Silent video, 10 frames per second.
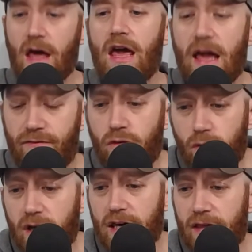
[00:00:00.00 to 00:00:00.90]
If you
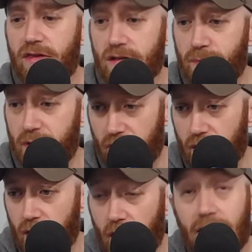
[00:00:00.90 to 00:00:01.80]
can get this
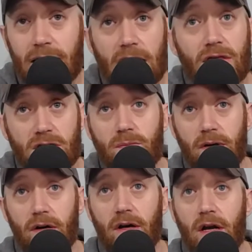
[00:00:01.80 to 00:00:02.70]
beer, get this
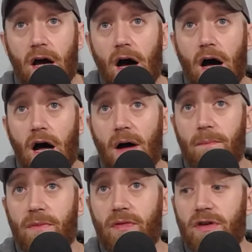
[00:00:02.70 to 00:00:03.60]
beer. Um,
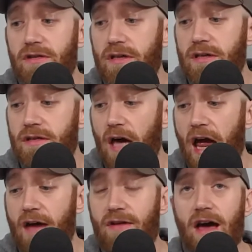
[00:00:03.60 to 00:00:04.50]
this is I
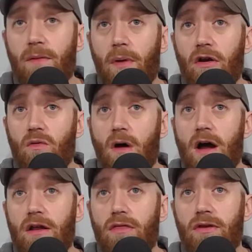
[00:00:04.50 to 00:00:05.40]
haven't had a barley
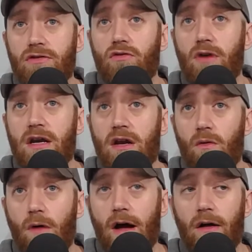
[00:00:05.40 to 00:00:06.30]
wine this great in a
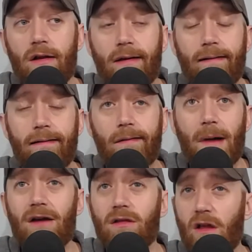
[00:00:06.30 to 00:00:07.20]
while. Um,
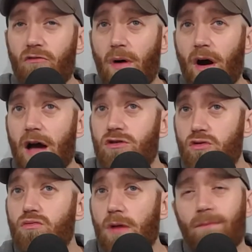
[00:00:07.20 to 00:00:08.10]
I love bar. I
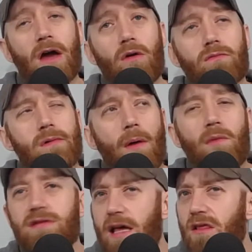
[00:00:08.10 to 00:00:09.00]
do. I don't. I
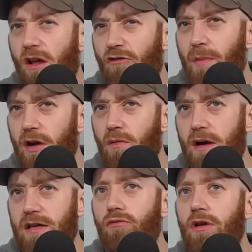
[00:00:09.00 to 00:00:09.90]
wouldn't say I love barley
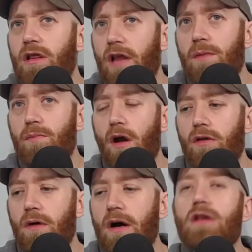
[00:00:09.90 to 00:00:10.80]
wines. I really like barley
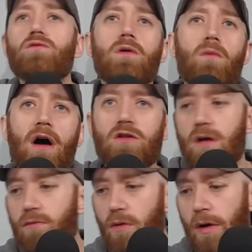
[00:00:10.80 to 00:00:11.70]
wines, wheat wines,
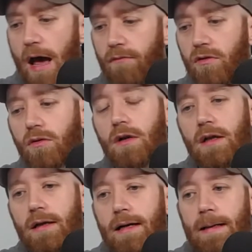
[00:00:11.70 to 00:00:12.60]
whatever, what have you.
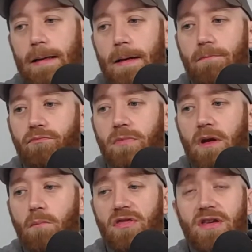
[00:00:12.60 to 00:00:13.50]
Um,
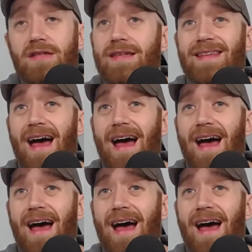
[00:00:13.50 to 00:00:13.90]
but this is